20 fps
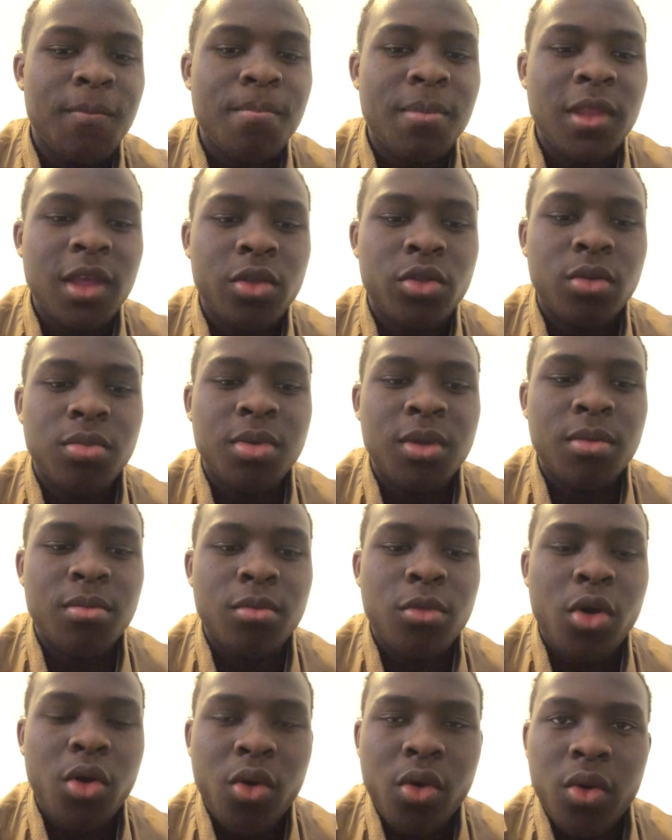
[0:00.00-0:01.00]
it'll be
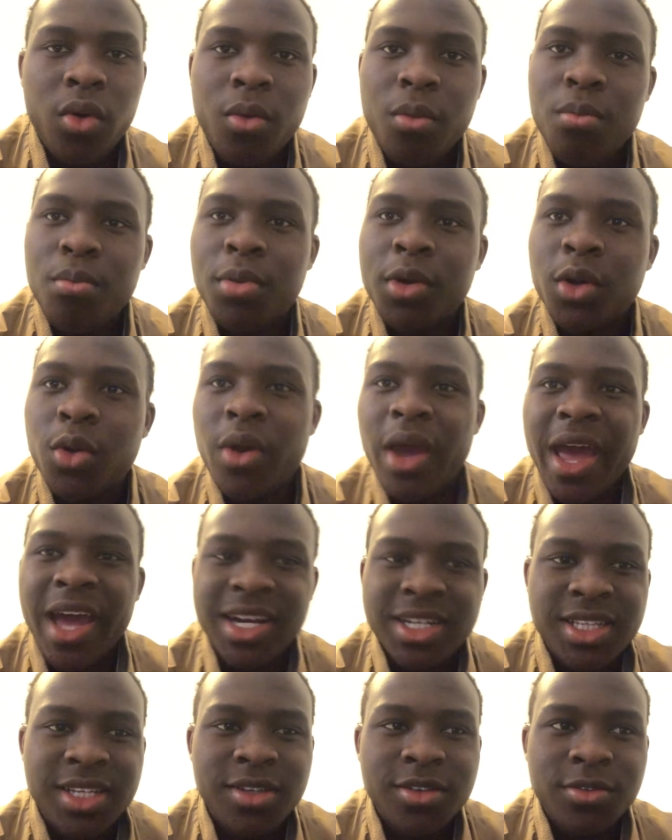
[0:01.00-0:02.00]
more
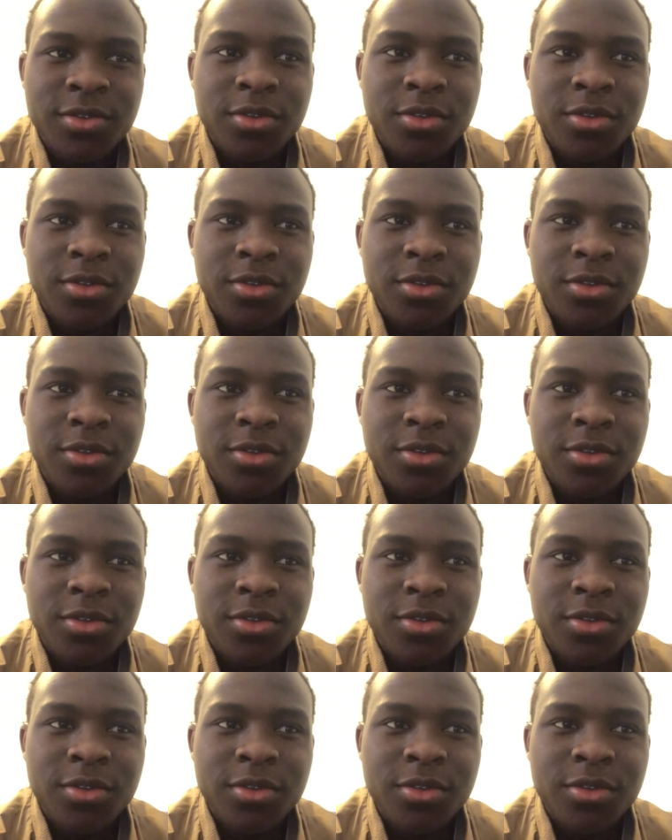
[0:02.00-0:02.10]
proactive